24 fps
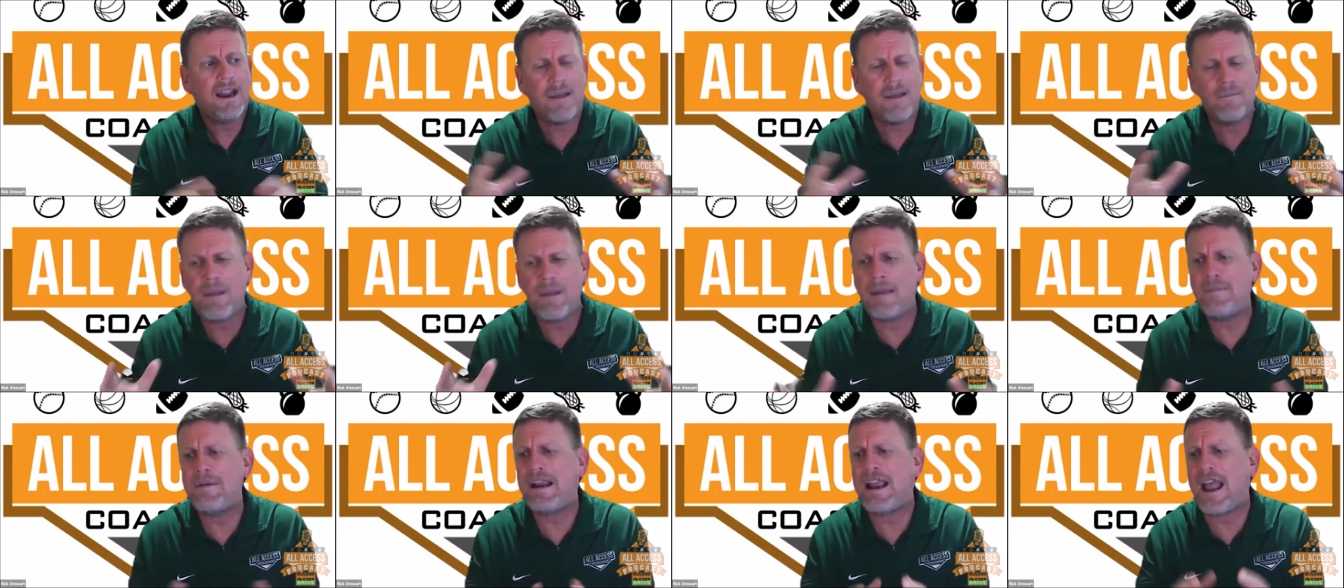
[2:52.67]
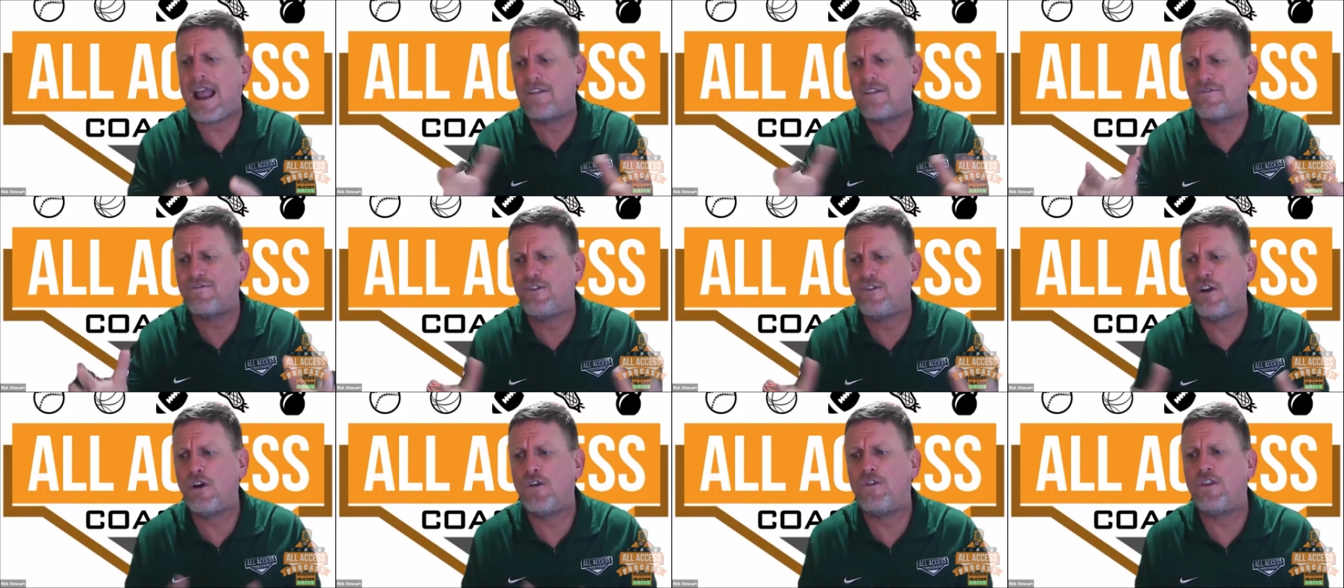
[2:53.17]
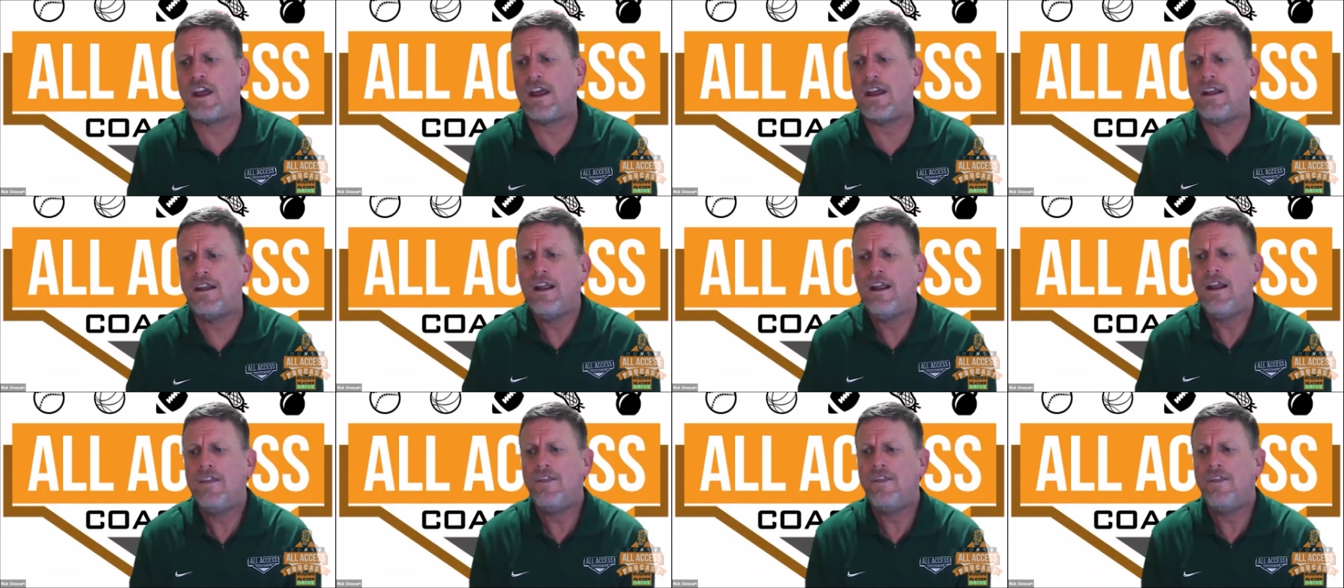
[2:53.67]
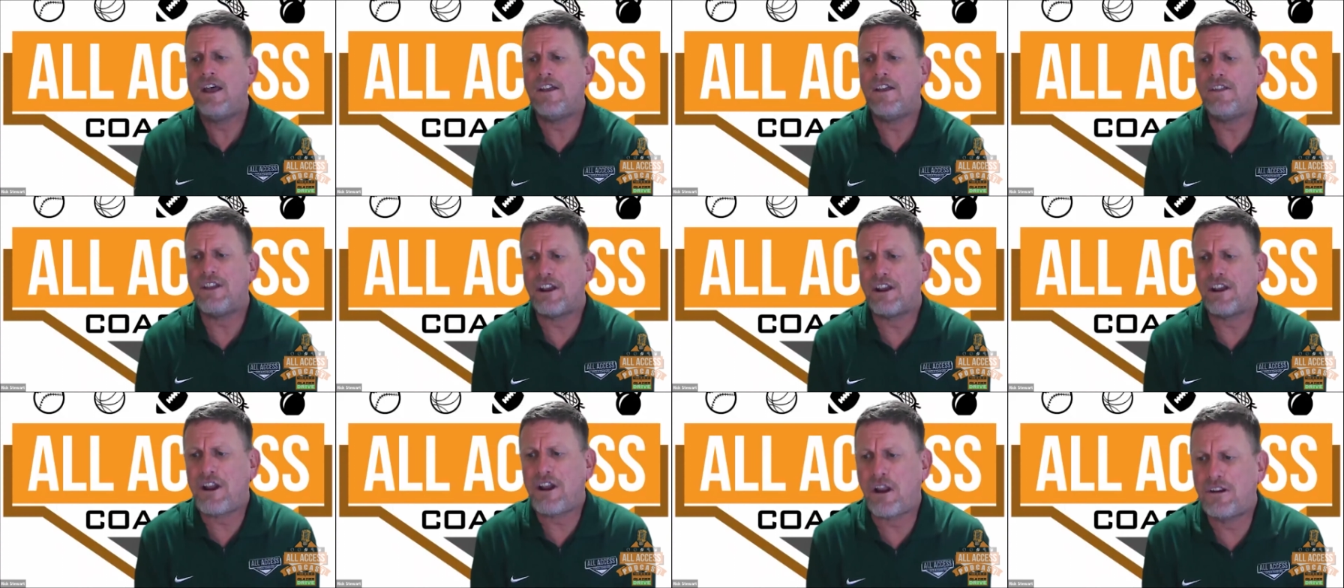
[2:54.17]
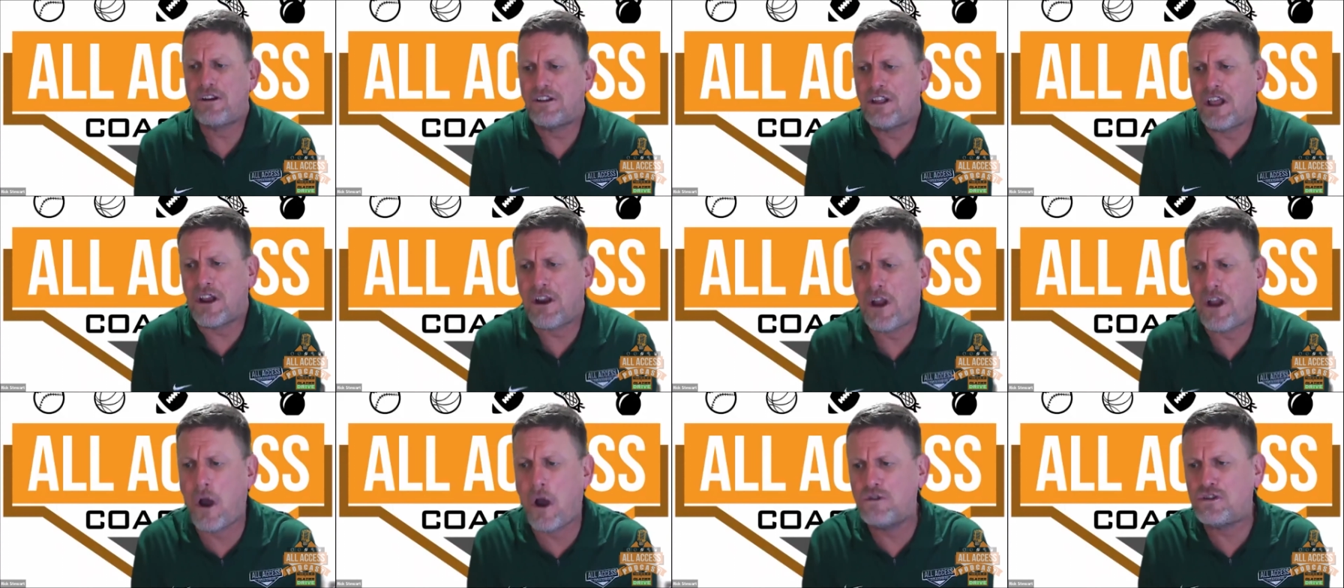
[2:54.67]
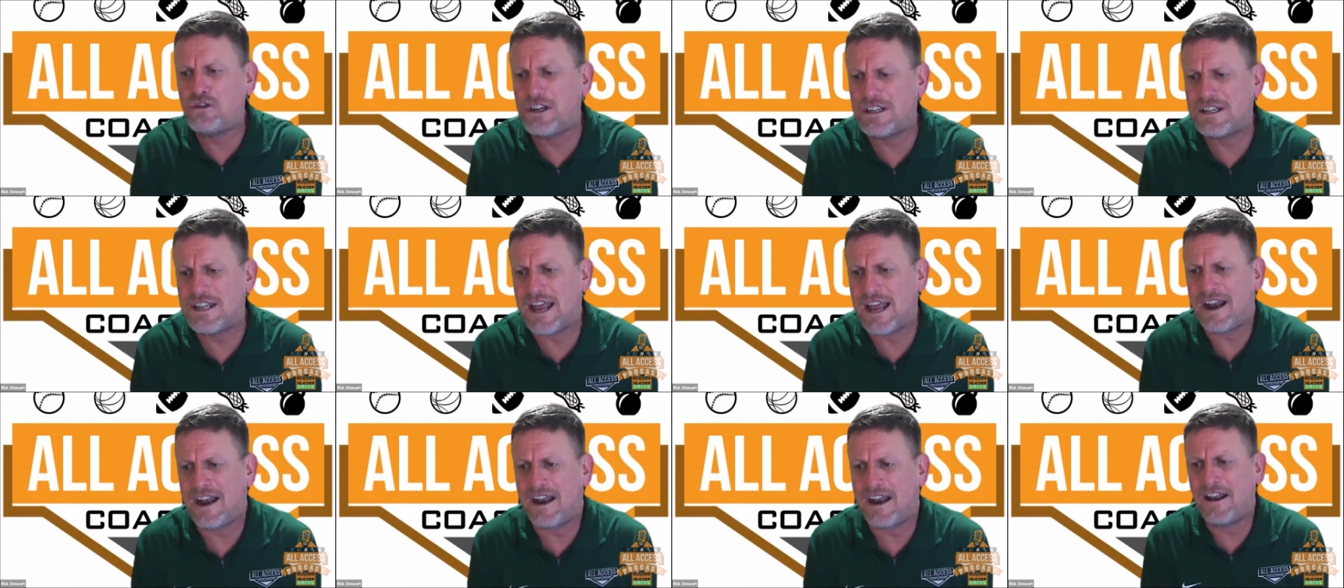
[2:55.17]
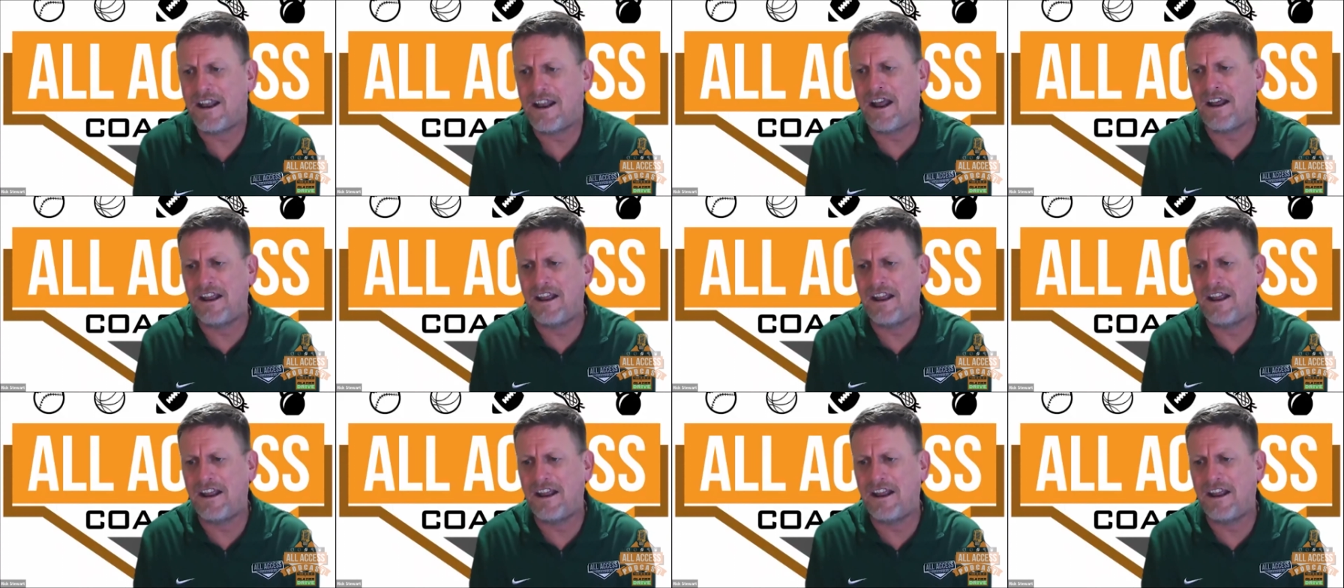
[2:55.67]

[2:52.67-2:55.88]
Maybe kind of fill the coaches that